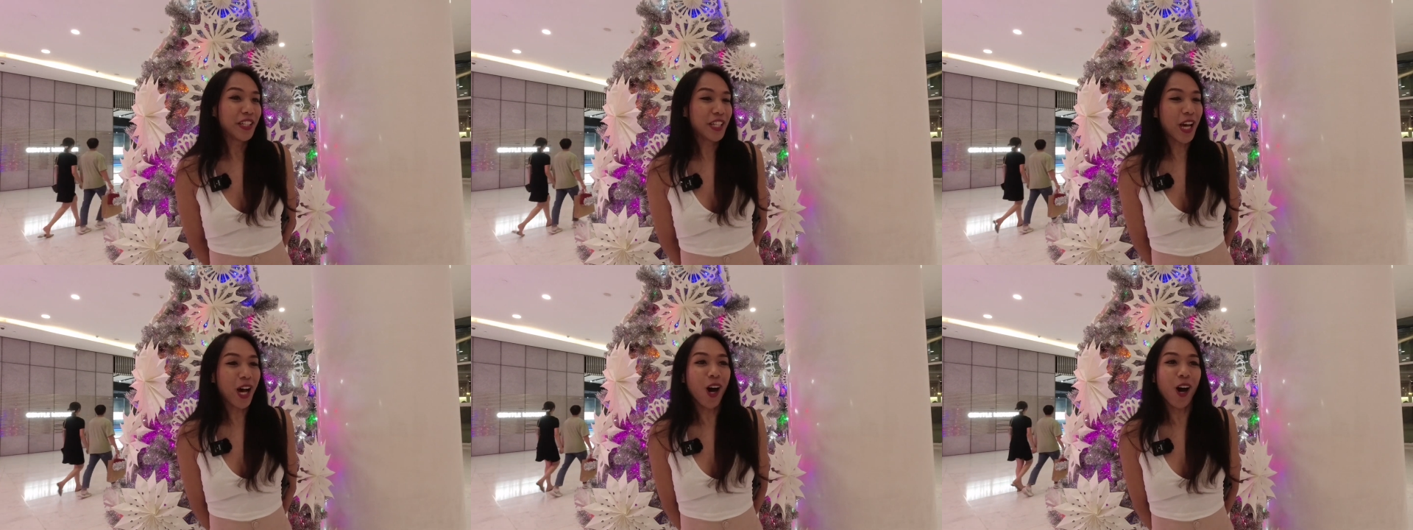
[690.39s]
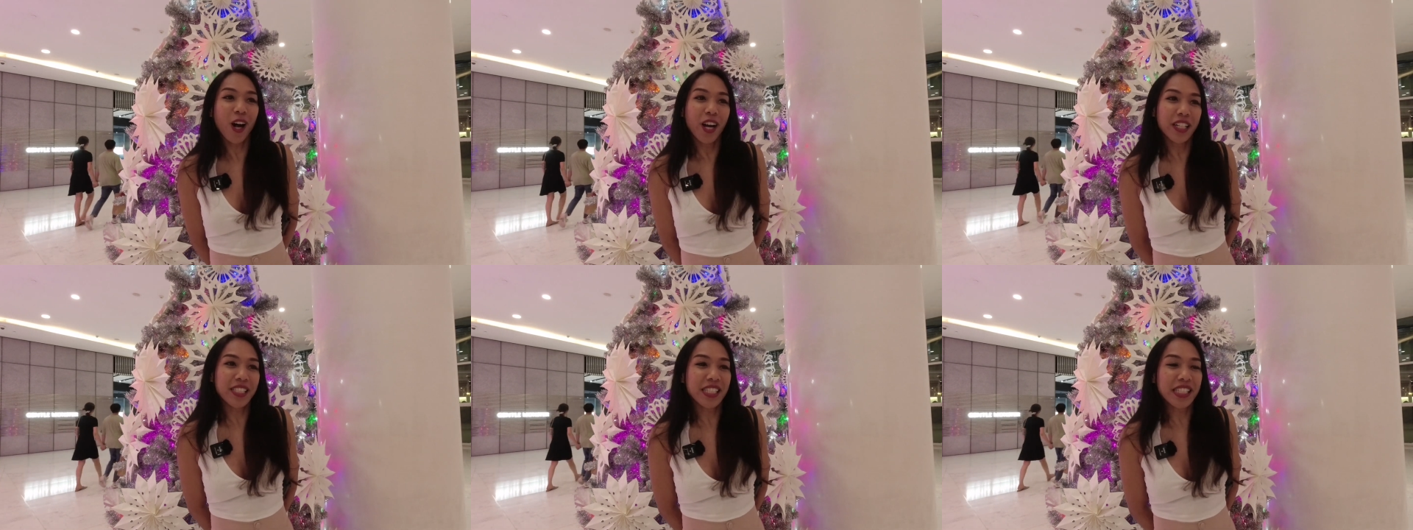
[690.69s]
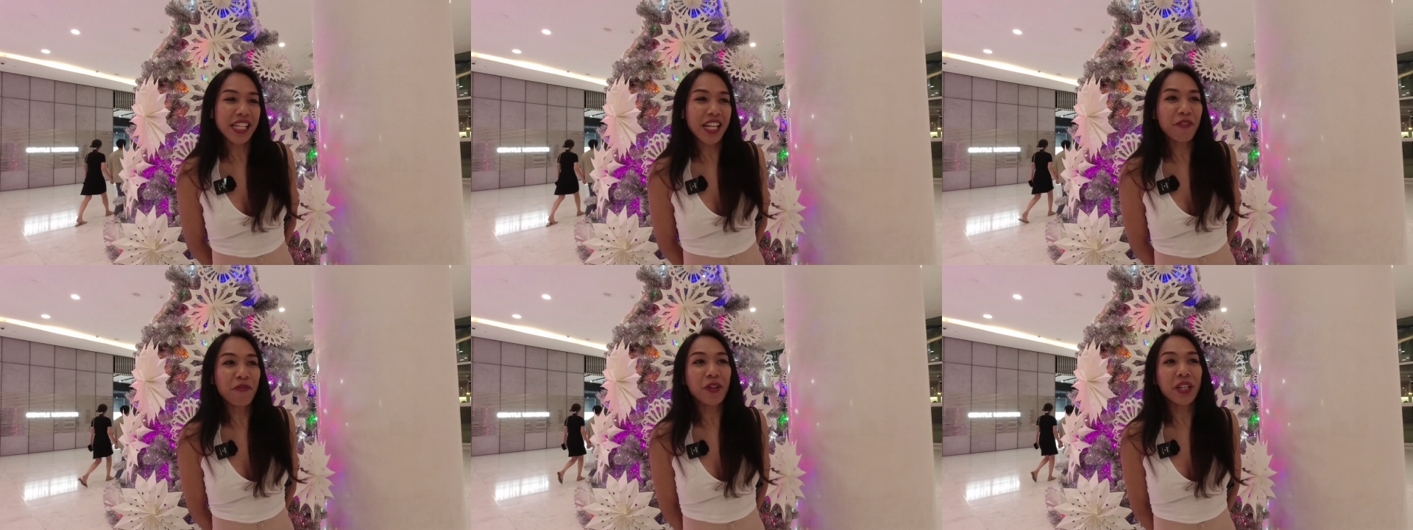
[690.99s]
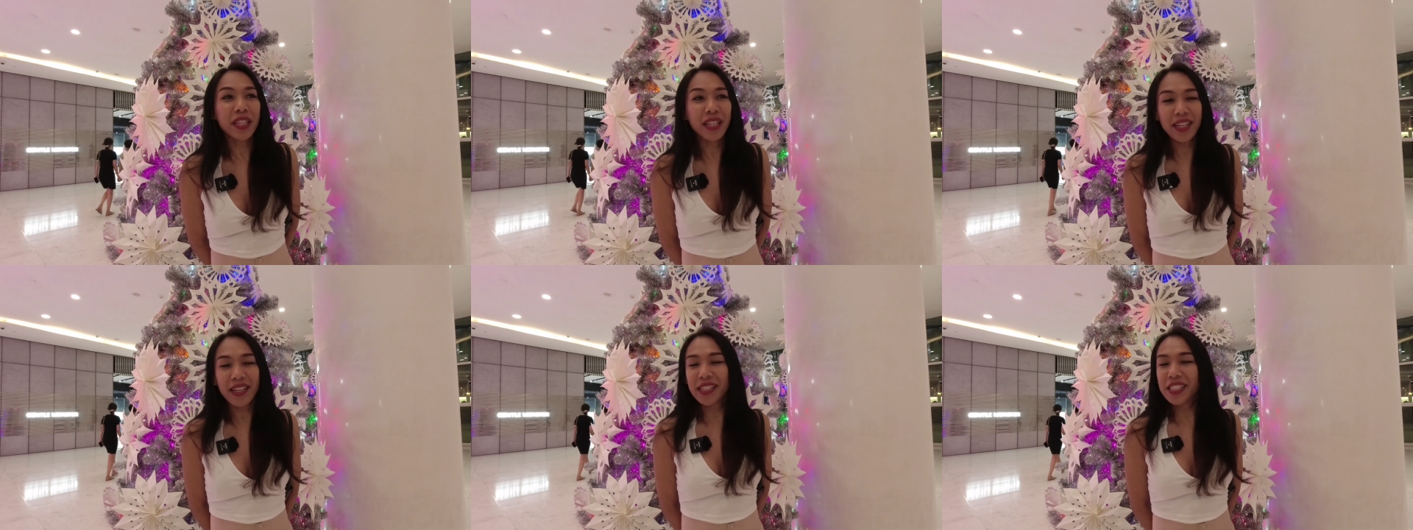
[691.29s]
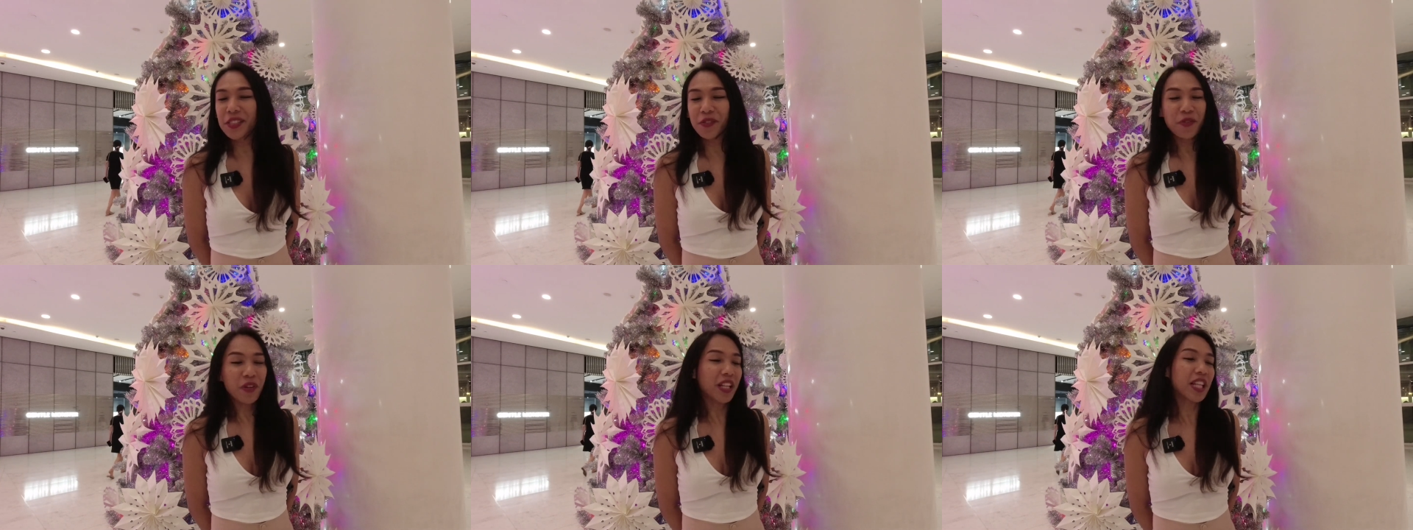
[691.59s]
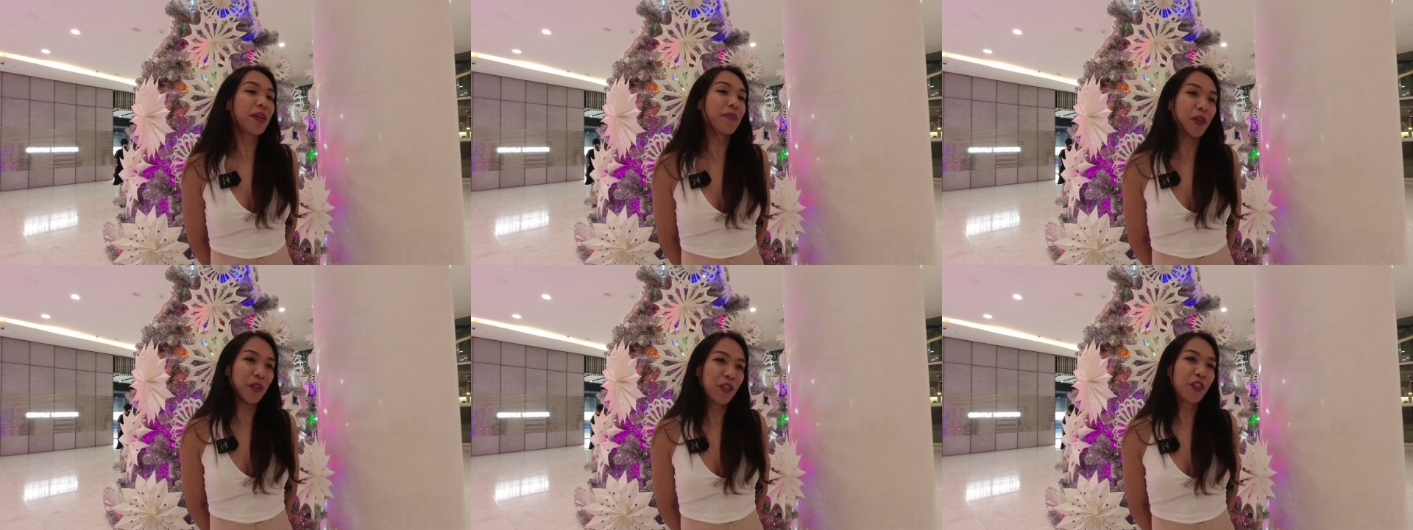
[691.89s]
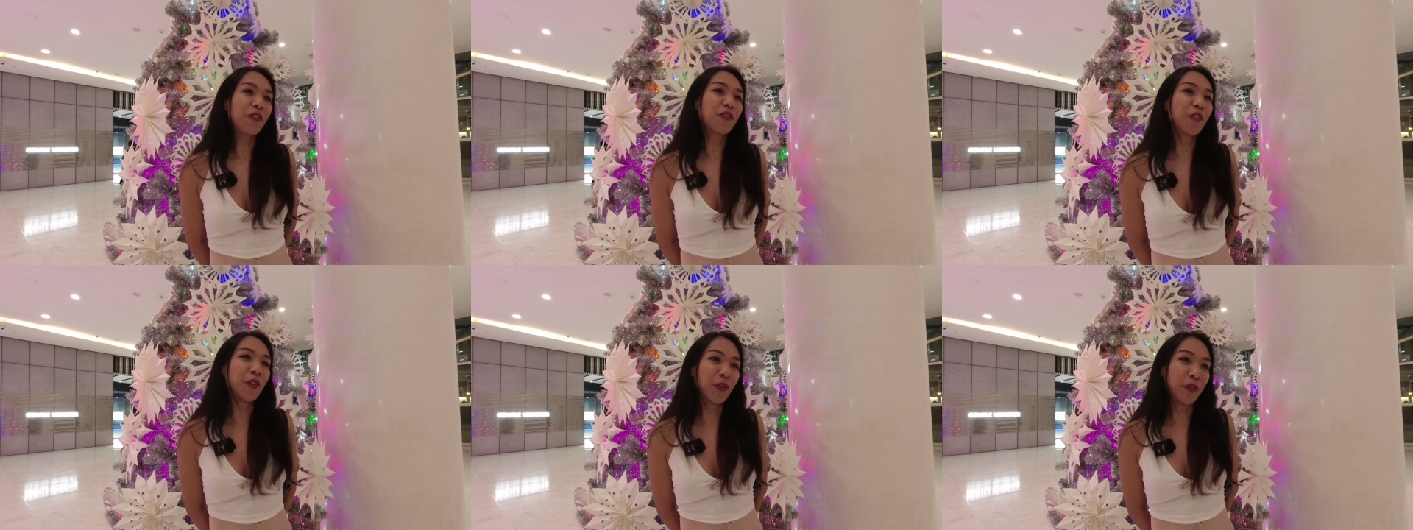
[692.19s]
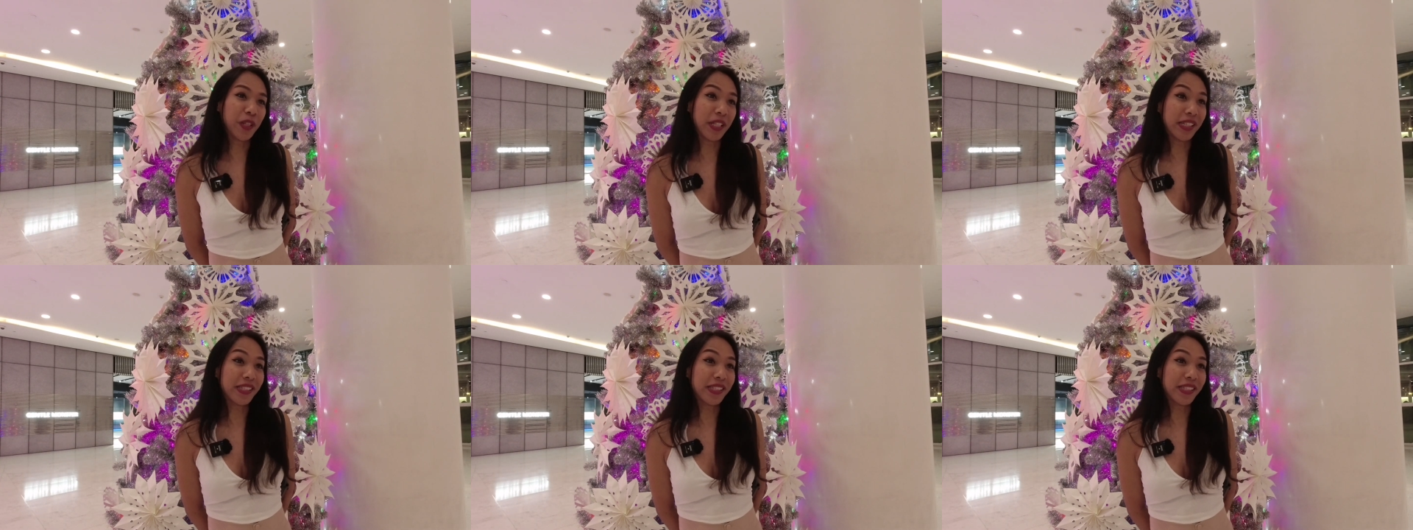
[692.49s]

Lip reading: the arts and everything. It's really beautiful.